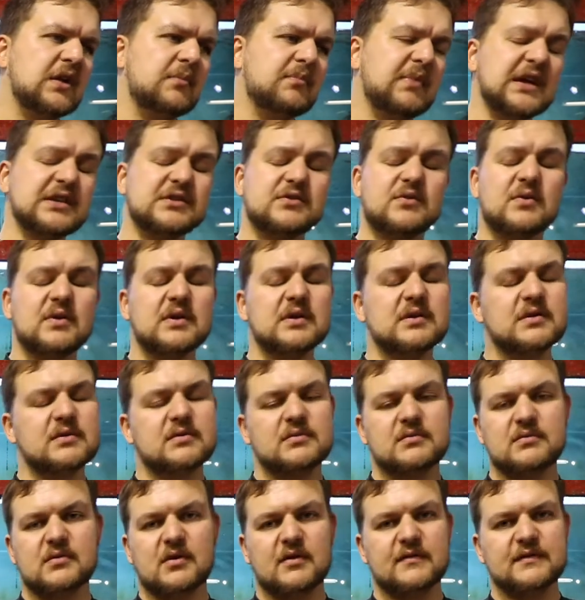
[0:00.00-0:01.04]
Bay squid,
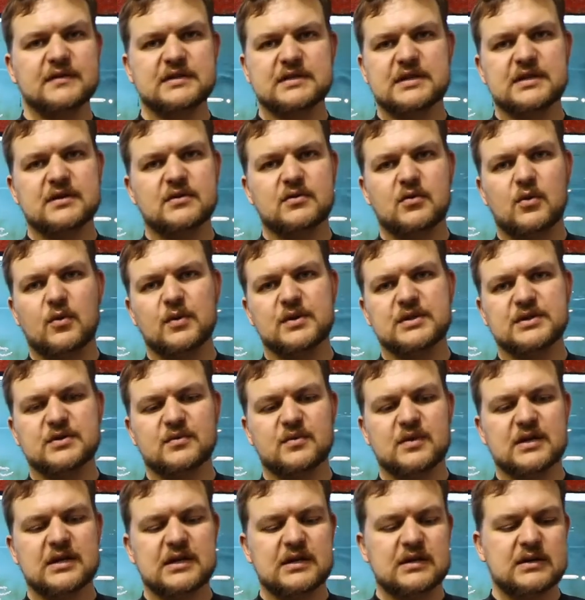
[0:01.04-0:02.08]
obviously, always a
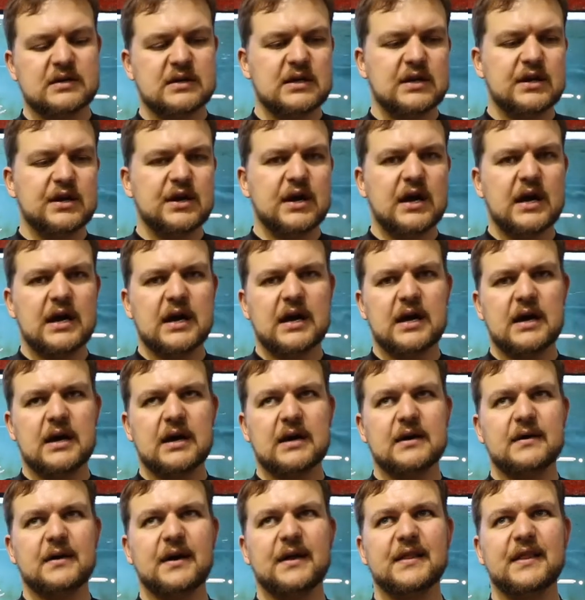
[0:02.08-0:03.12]
winner.
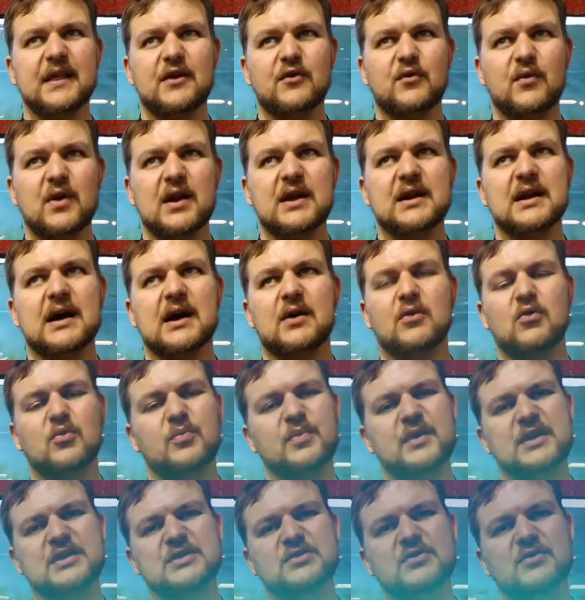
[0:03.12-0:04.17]
And then red eye will
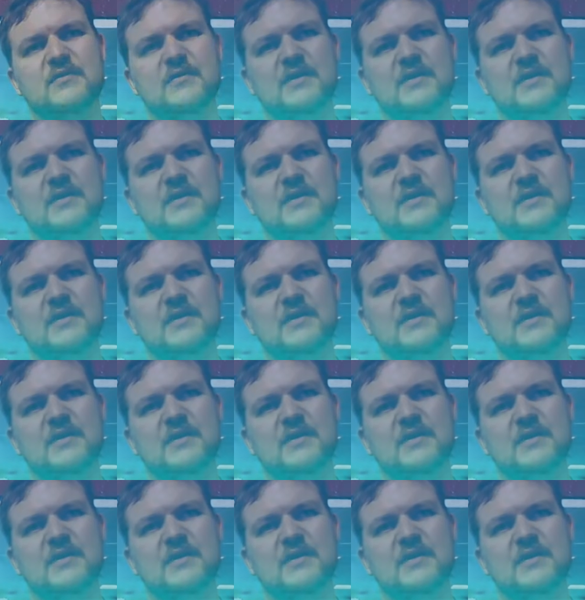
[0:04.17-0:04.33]
be sort